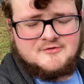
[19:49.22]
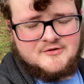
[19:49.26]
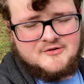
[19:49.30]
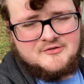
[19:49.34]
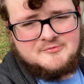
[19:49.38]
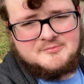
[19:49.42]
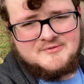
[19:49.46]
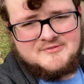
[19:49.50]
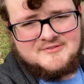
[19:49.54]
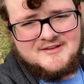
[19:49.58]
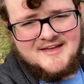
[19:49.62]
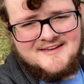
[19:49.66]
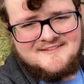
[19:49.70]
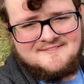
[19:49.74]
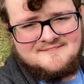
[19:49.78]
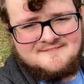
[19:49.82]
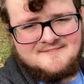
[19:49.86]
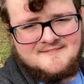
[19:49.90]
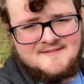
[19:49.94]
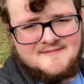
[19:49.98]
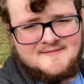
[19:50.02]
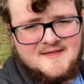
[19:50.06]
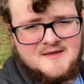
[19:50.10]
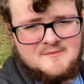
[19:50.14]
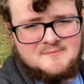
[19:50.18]
Christmas Day,
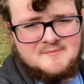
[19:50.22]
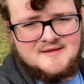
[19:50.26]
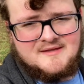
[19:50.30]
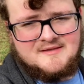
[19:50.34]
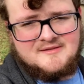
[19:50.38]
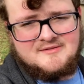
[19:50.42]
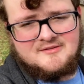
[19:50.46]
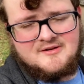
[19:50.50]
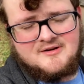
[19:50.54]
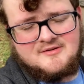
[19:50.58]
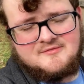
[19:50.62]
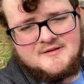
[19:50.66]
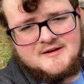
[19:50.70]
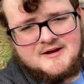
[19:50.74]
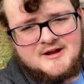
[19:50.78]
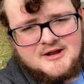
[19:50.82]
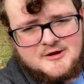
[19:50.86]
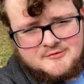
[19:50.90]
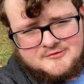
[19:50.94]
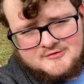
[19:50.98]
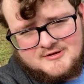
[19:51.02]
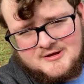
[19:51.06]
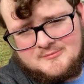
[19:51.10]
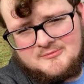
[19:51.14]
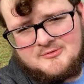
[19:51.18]
and that means our video
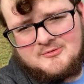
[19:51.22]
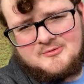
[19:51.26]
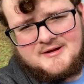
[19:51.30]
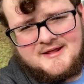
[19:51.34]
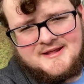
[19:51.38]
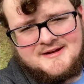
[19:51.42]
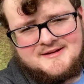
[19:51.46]
has come to an